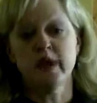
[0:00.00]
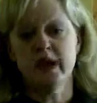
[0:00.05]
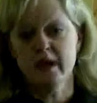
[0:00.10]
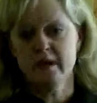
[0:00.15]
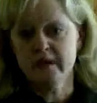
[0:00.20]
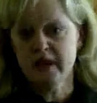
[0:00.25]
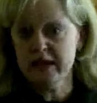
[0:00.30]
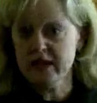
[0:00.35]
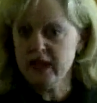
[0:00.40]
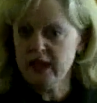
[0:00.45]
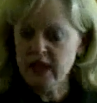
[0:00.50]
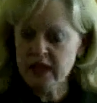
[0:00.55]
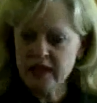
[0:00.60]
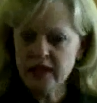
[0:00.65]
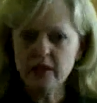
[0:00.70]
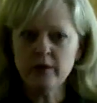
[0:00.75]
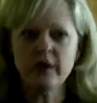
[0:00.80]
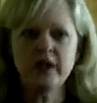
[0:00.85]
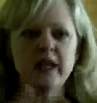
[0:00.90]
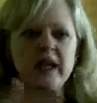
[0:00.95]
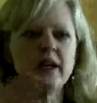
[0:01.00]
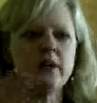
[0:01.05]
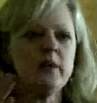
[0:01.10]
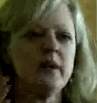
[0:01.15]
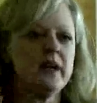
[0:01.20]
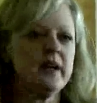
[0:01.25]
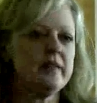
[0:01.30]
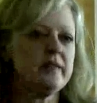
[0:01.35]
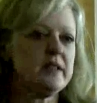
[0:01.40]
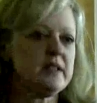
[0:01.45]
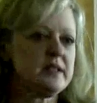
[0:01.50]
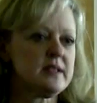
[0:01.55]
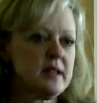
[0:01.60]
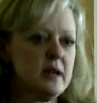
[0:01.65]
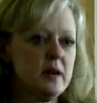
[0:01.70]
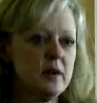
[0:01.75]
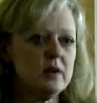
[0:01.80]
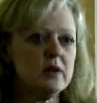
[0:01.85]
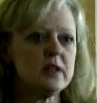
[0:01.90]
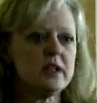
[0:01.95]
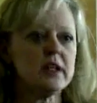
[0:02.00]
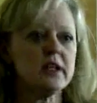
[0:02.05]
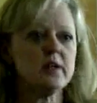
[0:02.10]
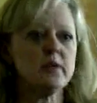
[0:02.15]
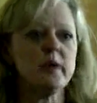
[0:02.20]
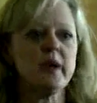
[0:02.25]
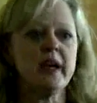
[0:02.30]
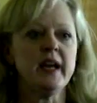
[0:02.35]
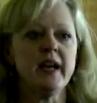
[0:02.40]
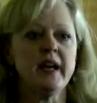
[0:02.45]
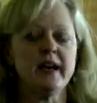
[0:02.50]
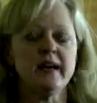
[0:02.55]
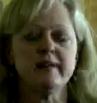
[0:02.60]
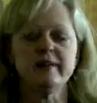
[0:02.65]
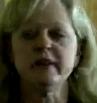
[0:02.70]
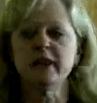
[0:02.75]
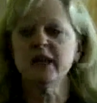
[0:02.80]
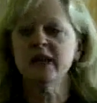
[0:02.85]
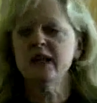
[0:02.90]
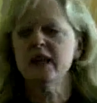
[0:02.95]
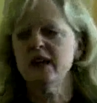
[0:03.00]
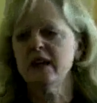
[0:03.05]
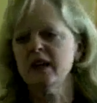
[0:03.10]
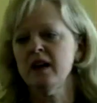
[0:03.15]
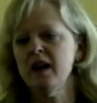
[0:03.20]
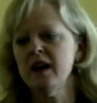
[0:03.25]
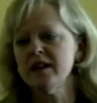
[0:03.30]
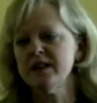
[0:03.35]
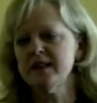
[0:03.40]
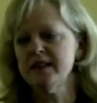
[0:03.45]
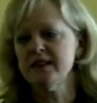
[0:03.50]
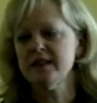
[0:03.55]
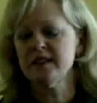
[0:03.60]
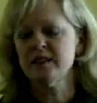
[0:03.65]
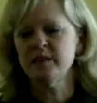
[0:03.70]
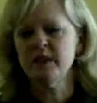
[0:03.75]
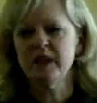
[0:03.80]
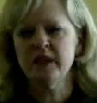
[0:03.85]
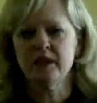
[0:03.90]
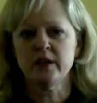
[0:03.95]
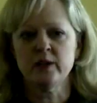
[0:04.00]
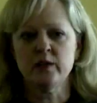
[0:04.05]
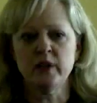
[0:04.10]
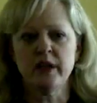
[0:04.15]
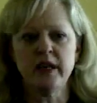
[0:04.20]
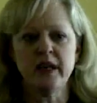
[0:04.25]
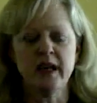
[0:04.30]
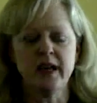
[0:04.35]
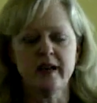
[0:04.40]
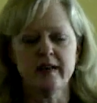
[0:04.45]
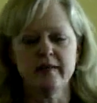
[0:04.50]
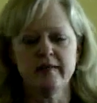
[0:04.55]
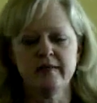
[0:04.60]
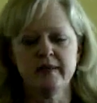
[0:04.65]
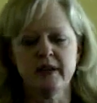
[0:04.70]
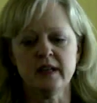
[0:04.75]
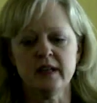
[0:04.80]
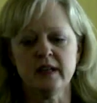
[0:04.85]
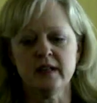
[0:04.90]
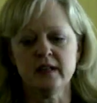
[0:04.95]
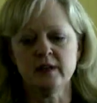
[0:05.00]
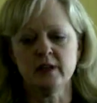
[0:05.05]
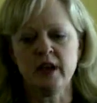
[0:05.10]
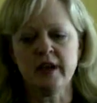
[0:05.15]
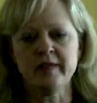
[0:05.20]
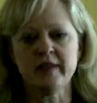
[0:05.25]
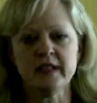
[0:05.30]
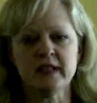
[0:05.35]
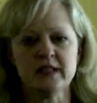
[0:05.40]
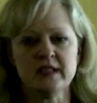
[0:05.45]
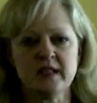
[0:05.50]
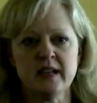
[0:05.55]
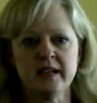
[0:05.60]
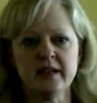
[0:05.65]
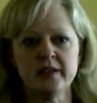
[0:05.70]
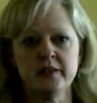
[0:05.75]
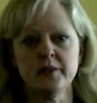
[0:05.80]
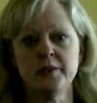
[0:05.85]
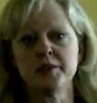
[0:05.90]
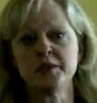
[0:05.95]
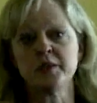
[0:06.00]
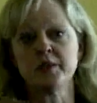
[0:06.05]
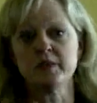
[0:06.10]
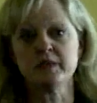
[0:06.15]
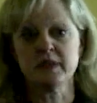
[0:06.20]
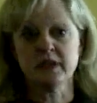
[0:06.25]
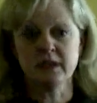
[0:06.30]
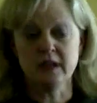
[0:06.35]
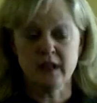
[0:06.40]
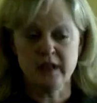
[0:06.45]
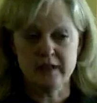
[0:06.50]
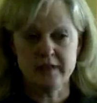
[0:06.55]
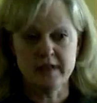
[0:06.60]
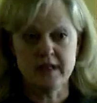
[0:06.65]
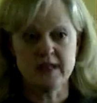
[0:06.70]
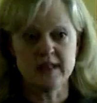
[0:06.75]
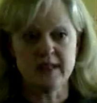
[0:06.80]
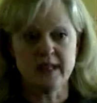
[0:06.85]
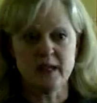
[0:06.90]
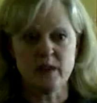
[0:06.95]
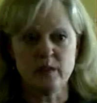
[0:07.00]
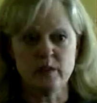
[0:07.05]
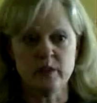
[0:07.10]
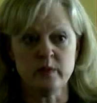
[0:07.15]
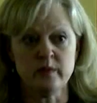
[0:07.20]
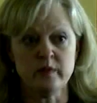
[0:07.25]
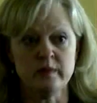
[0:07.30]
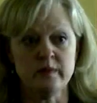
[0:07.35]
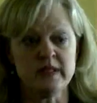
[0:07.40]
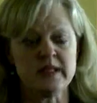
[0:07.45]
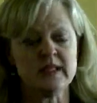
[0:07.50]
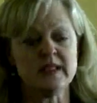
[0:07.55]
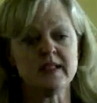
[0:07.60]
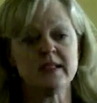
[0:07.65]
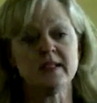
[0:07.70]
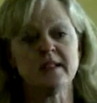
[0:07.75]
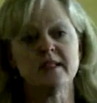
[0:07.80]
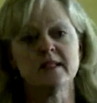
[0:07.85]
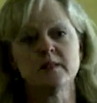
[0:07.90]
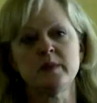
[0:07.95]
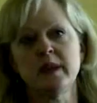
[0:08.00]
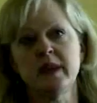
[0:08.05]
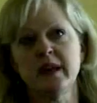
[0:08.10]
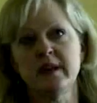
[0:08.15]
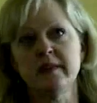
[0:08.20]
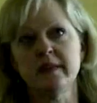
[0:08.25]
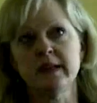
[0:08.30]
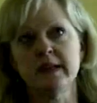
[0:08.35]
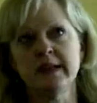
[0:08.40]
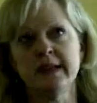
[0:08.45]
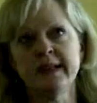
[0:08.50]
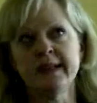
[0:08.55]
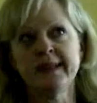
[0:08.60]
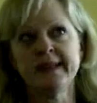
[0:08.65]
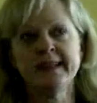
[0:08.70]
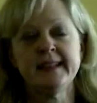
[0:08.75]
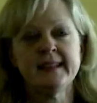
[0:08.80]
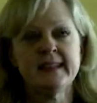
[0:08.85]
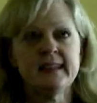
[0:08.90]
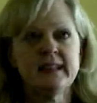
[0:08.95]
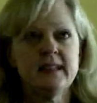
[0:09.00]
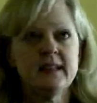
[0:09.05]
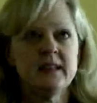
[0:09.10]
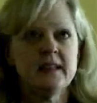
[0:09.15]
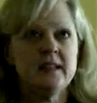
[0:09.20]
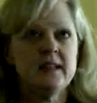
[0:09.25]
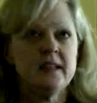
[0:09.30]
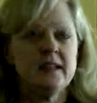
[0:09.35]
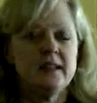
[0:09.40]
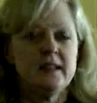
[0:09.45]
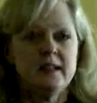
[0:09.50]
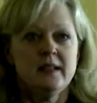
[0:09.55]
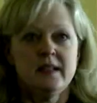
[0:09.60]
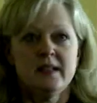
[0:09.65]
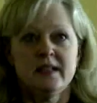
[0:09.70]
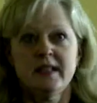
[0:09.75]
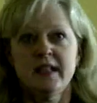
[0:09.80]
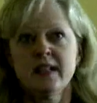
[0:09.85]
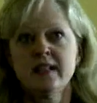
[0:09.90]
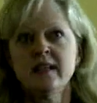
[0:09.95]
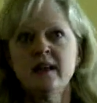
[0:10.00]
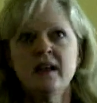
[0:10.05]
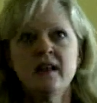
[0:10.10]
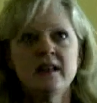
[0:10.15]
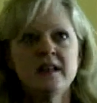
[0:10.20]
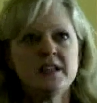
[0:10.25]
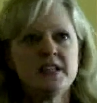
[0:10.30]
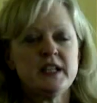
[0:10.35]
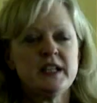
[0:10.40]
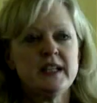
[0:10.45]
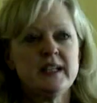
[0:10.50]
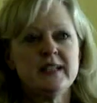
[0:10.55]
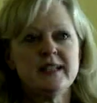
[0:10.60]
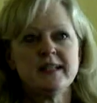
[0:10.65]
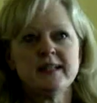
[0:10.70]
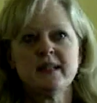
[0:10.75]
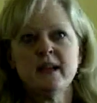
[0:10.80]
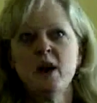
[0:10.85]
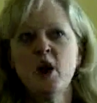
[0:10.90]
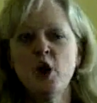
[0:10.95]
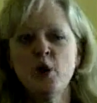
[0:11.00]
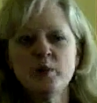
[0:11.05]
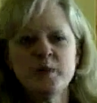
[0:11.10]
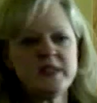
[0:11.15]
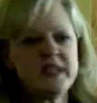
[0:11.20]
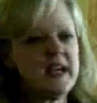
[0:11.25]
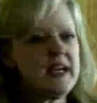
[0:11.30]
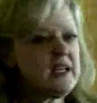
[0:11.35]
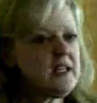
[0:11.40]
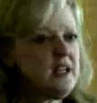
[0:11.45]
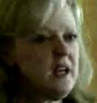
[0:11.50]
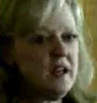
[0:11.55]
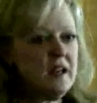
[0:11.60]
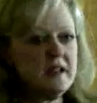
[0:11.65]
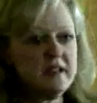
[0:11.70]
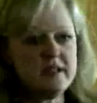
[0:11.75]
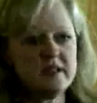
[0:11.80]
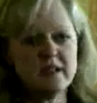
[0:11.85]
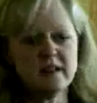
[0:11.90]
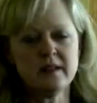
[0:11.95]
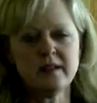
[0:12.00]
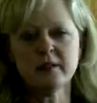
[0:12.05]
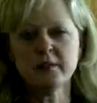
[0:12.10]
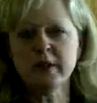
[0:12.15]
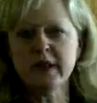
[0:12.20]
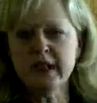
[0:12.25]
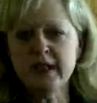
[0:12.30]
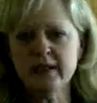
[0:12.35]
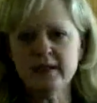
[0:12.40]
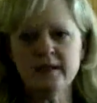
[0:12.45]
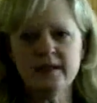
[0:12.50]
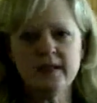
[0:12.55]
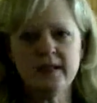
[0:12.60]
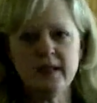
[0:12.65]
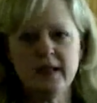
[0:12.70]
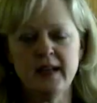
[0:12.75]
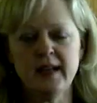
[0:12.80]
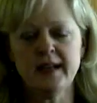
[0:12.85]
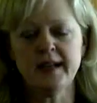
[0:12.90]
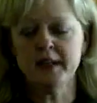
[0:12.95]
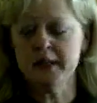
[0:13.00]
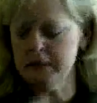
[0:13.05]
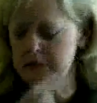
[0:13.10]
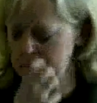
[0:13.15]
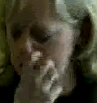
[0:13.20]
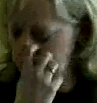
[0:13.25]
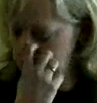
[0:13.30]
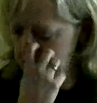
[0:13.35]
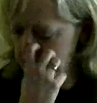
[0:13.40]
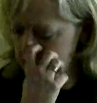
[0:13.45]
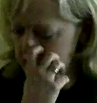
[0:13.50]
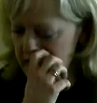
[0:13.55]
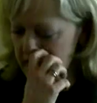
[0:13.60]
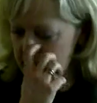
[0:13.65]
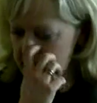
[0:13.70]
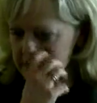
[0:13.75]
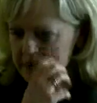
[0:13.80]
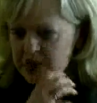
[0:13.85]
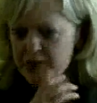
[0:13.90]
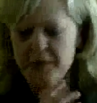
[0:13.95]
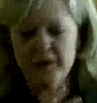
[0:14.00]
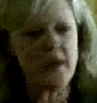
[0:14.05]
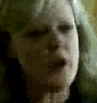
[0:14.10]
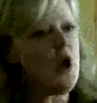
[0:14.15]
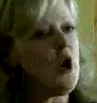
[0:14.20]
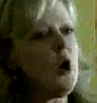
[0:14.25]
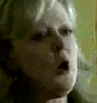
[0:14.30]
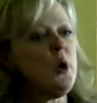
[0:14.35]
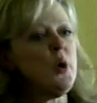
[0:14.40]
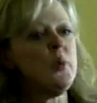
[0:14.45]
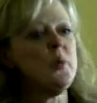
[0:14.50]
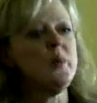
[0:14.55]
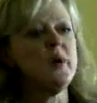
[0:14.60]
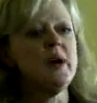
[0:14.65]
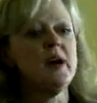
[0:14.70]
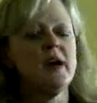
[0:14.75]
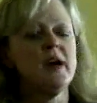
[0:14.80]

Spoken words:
we have like heat and green, we have the solar, we have cost estimator, we have a graphic designer who serves a lot of sustainable businesses. We have a technologies, home technology, green items for the home.